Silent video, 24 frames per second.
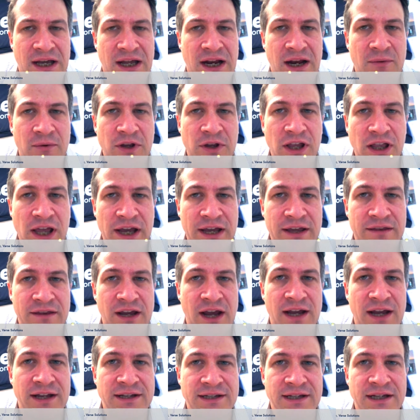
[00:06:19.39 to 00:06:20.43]
And I really like
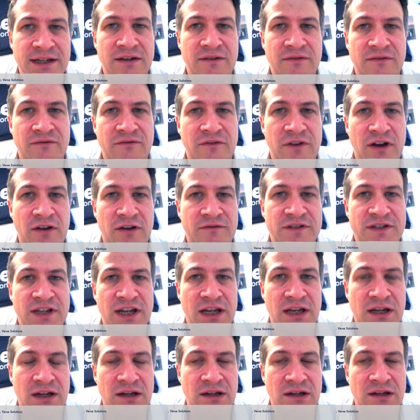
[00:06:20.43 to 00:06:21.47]
the idea of, of
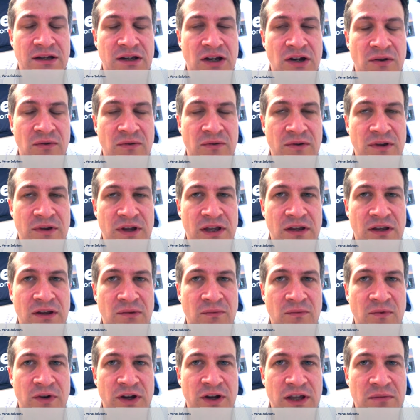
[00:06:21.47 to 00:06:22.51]
saying, you know, it,
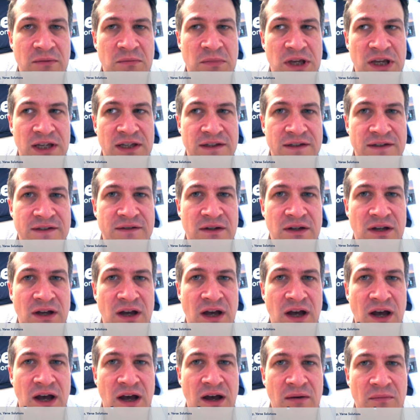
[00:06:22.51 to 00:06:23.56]
it really means
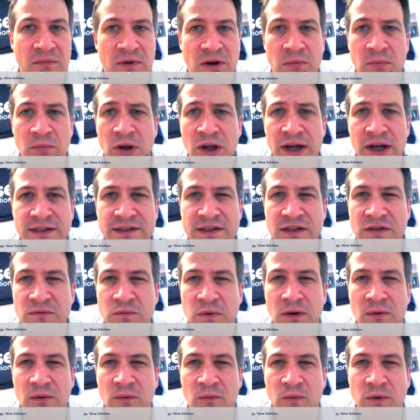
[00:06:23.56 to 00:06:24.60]
um, compliance is
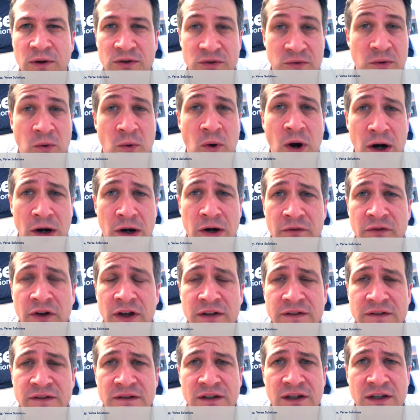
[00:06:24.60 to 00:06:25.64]
what, what's required of
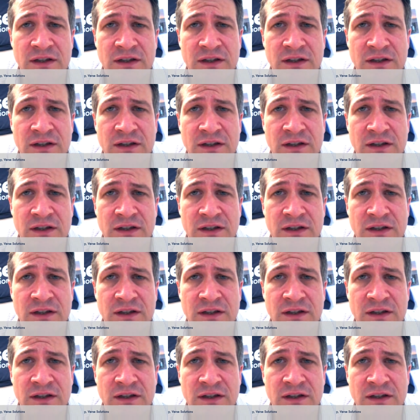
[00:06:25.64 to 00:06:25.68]
us.